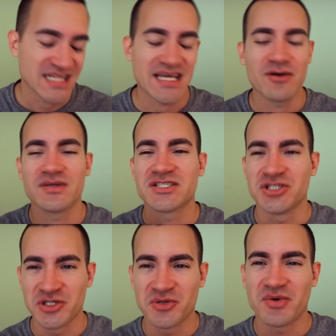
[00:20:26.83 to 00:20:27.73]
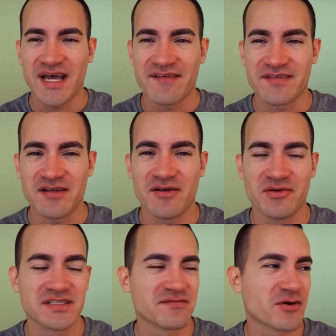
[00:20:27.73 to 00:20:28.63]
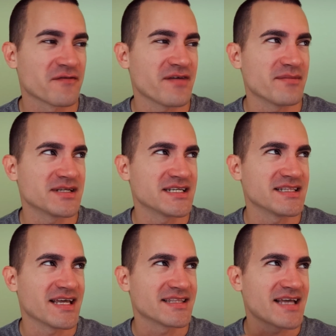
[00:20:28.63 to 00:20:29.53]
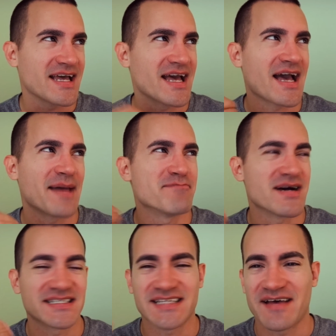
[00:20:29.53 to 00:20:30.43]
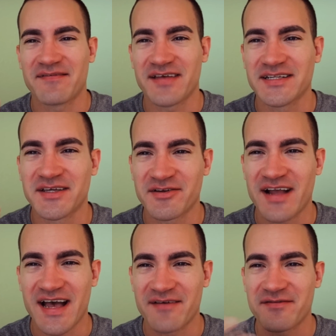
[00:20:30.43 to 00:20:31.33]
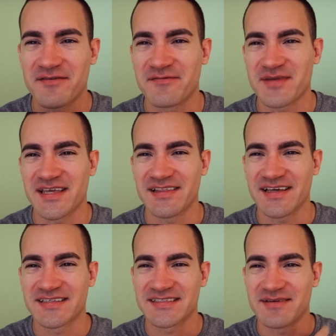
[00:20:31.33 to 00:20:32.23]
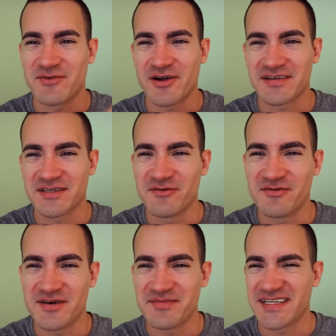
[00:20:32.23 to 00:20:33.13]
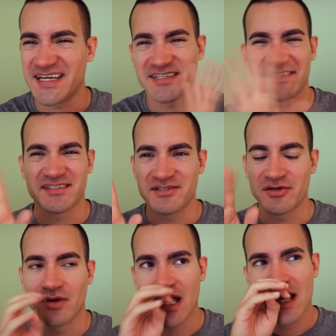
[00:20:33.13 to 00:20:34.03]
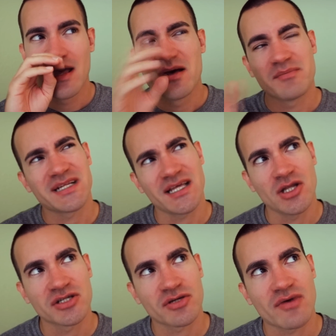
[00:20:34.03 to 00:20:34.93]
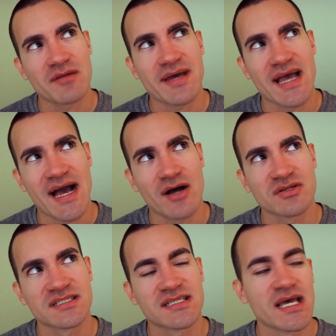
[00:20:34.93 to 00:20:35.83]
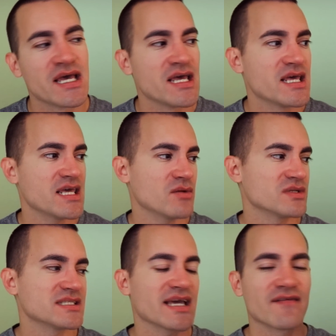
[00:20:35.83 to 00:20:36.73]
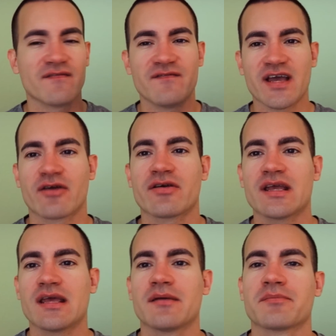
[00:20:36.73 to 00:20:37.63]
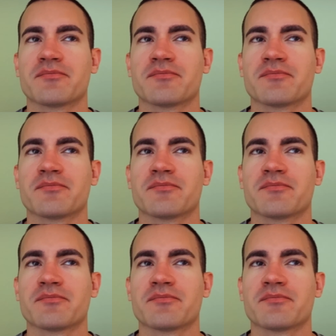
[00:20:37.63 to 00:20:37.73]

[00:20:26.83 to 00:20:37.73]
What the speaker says: and I always knew, I felt always more feminine, like, I must have another half of me, like, somewhere as a woman, I just knew. But I looked around my house, it was, like, very